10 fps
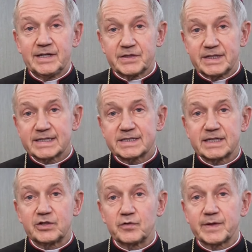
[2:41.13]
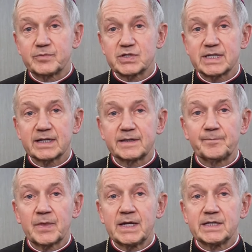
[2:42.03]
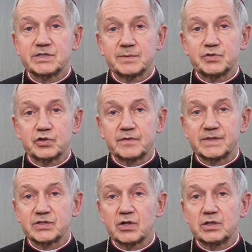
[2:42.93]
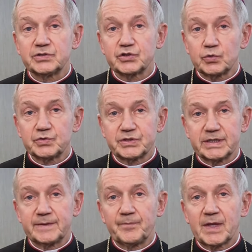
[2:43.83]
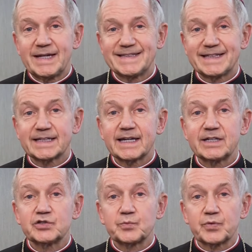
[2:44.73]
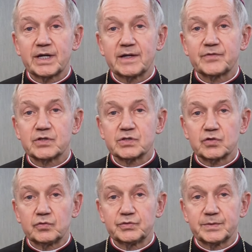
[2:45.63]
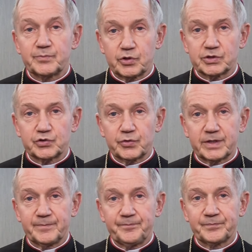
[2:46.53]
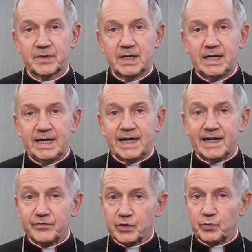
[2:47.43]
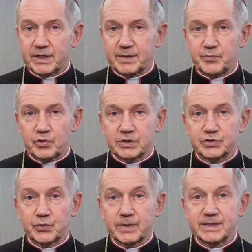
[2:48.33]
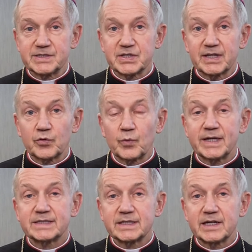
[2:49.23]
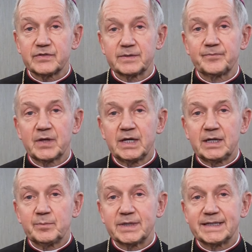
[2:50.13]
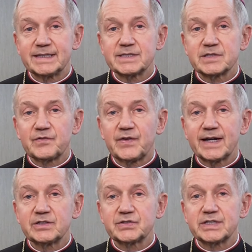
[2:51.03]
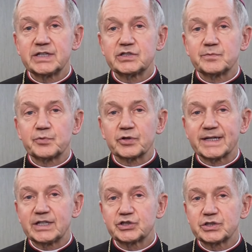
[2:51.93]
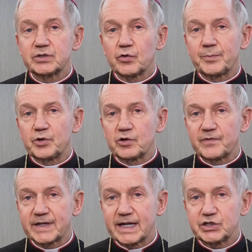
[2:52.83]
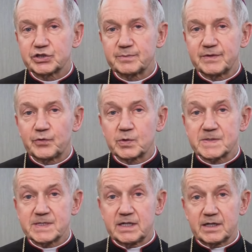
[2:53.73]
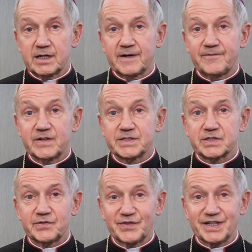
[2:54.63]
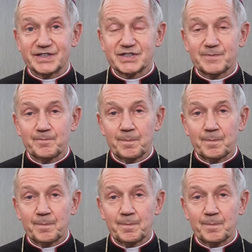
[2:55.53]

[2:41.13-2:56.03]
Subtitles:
The next day, November 2nd, is observed as All Souls Day, dedicated to praying for the souls in purgatory. Everyone in purgatory is on the way to heaven, but it is a final stage of purgation or purification before seeing God face to face.